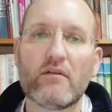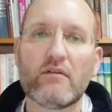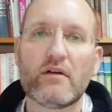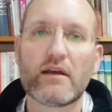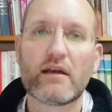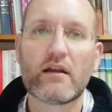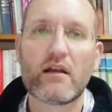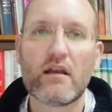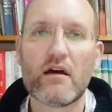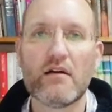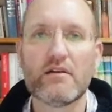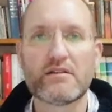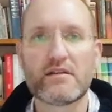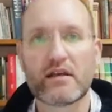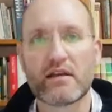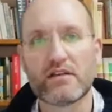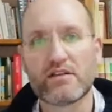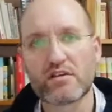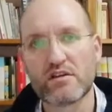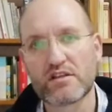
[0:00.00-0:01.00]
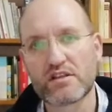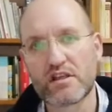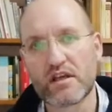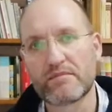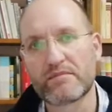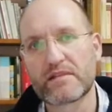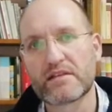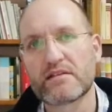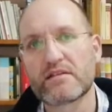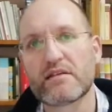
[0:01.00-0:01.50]
Well, In closing, in John
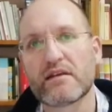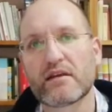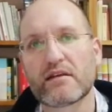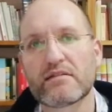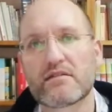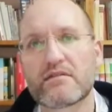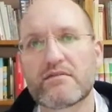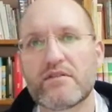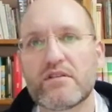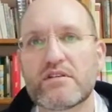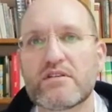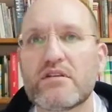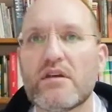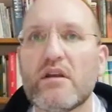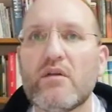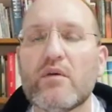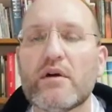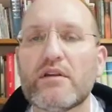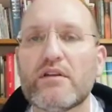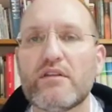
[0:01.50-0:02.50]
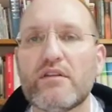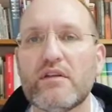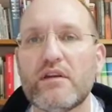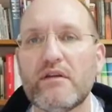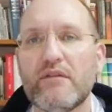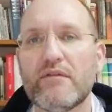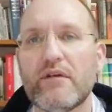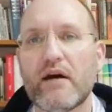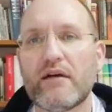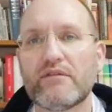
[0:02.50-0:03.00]
chapter 6, verse 31 to
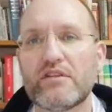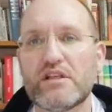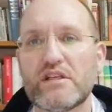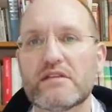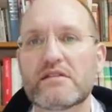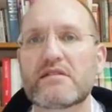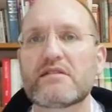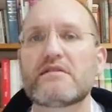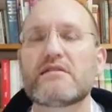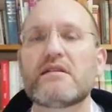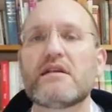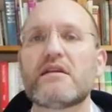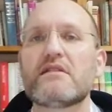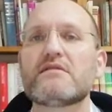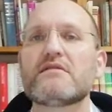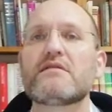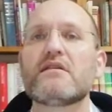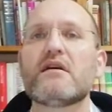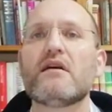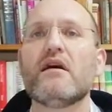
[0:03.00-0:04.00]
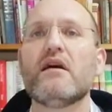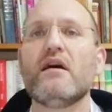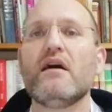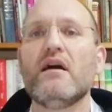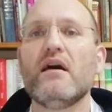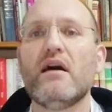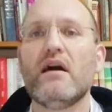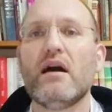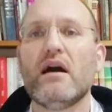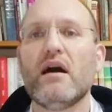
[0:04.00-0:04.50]
35, Jesus says,
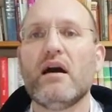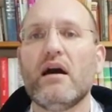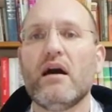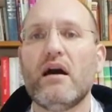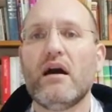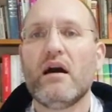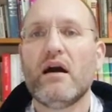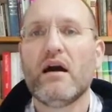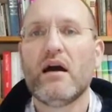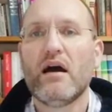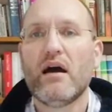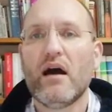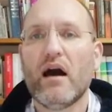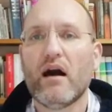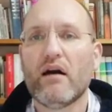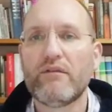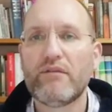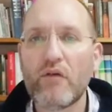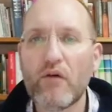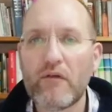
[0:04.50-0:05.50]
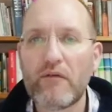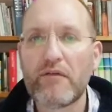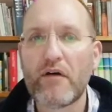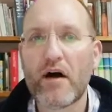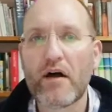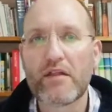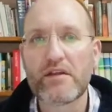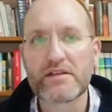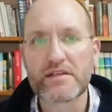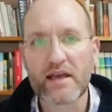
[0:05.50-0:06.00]
Our
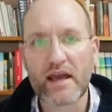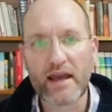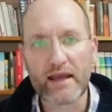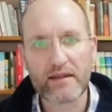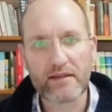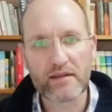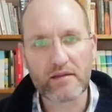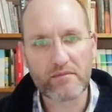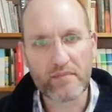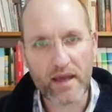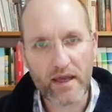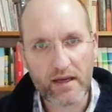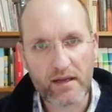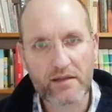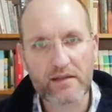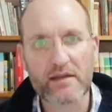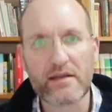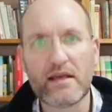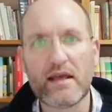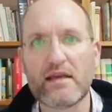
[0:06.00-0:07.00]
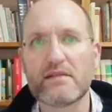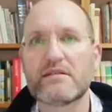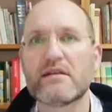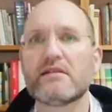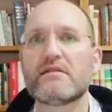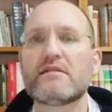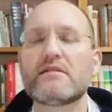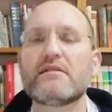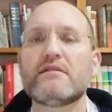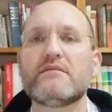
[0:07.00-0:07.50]
forefathers ate the man in the
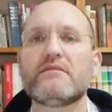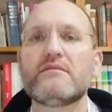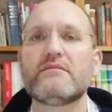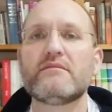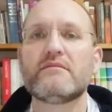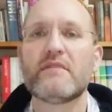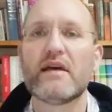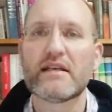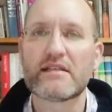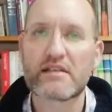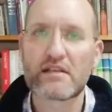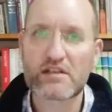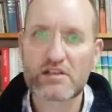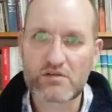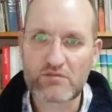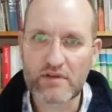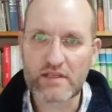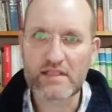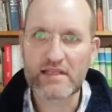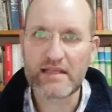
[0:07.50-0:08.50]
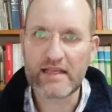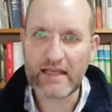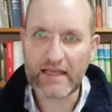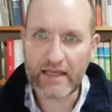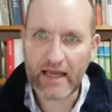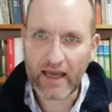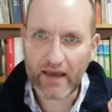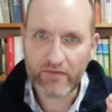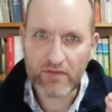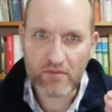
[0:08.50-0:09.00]
desert. As it is written, He
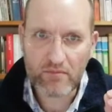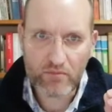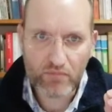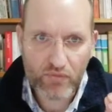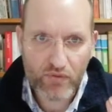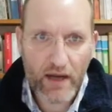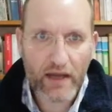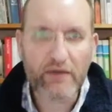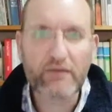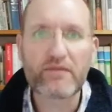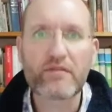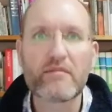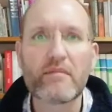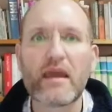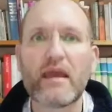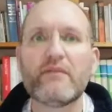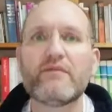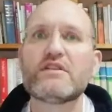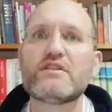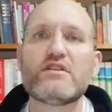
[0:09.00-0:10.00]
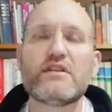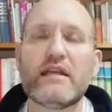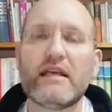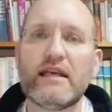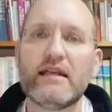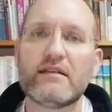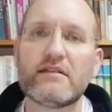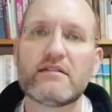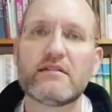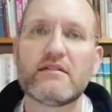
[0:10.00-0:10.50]
gave them bread from heaven to
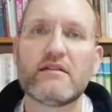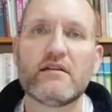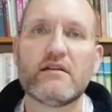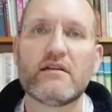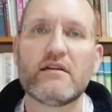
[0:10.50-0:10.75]
eat.